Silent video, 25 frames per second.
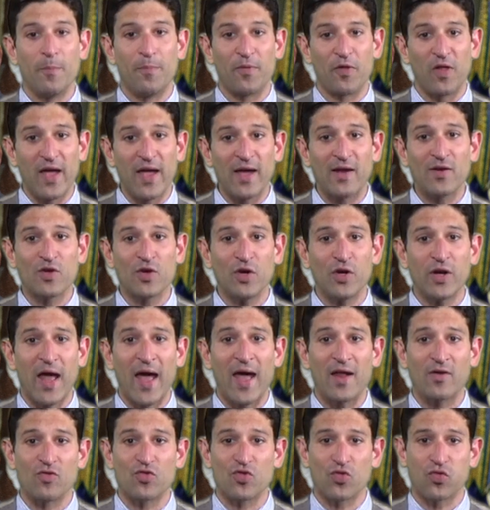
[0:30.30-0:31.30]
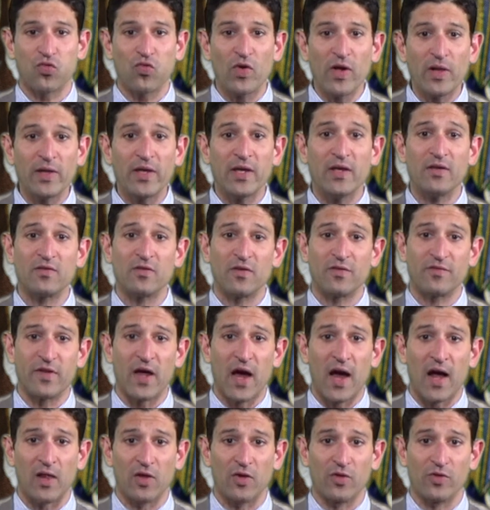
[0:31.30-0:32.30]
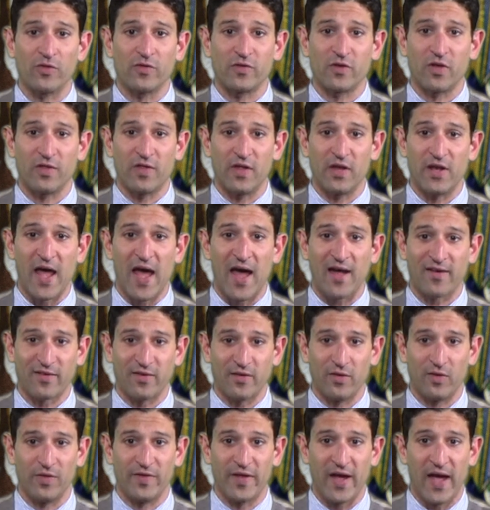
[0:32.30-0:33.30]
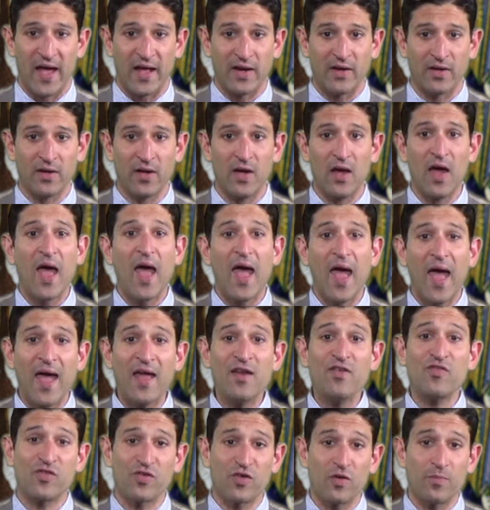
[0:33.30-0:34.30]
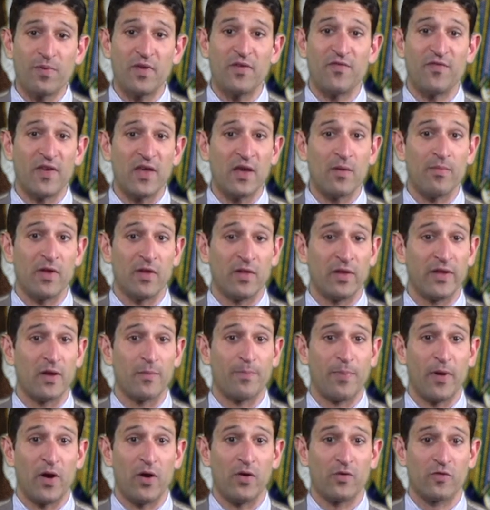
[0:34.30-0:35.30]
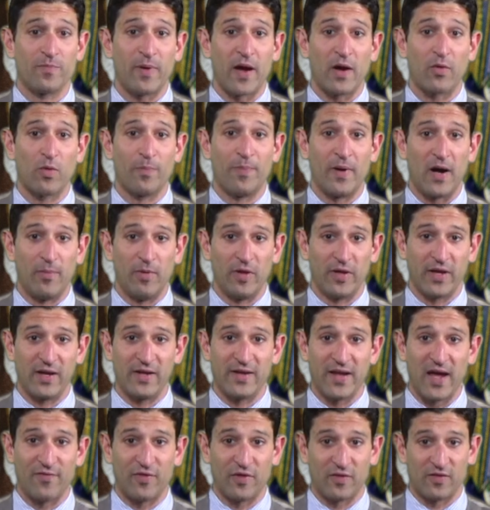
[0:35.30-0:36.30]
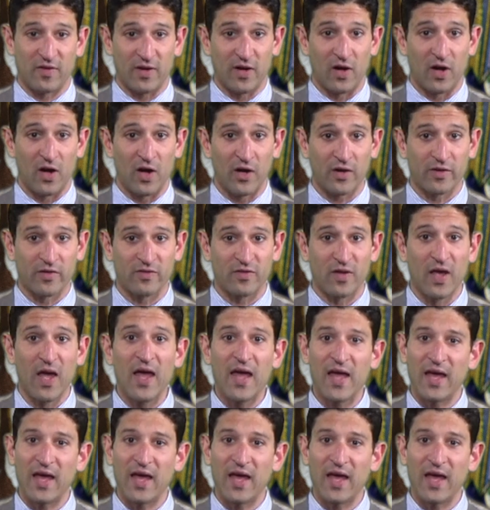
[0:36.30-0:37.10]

plan could add trillions of dollars to the national debt and should be vehemently opposed by Republican deficit hawks,